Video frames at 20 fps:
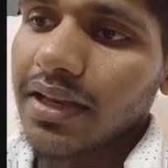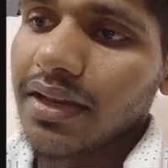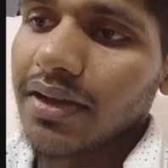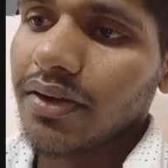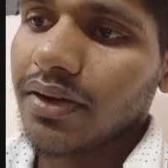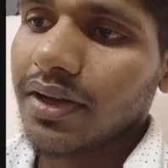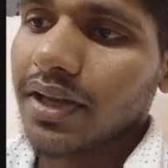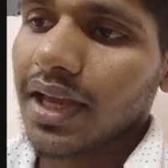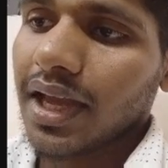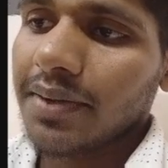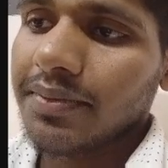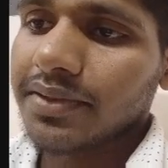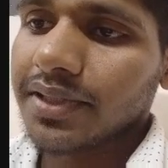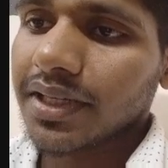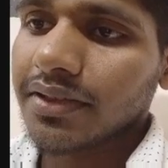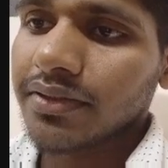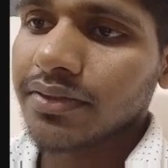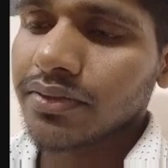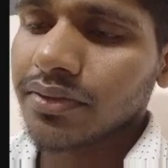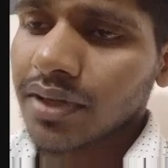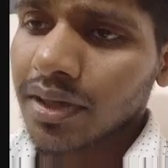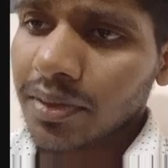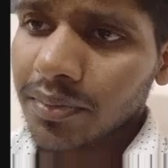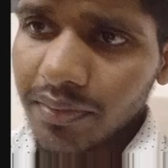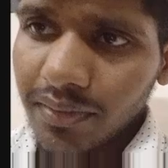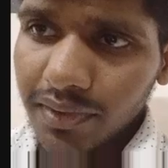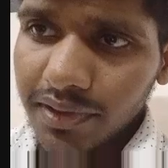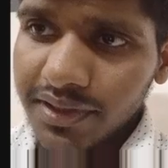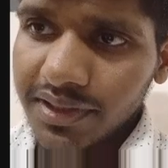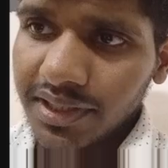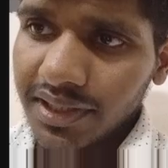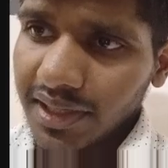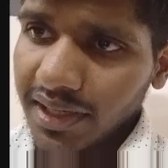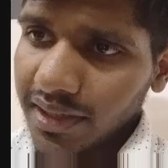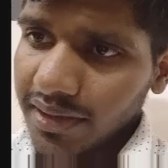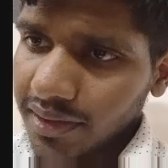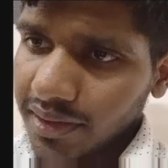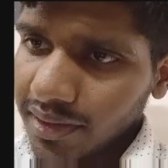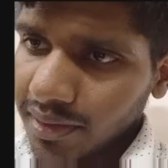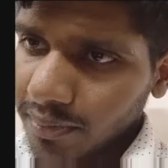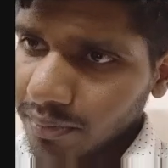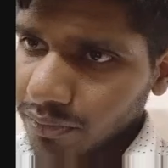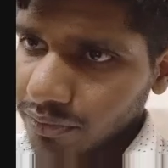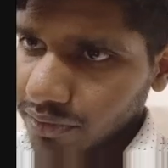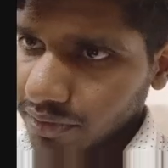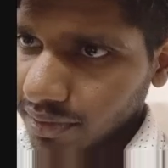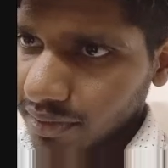Okay, I'm trying second thing mostly.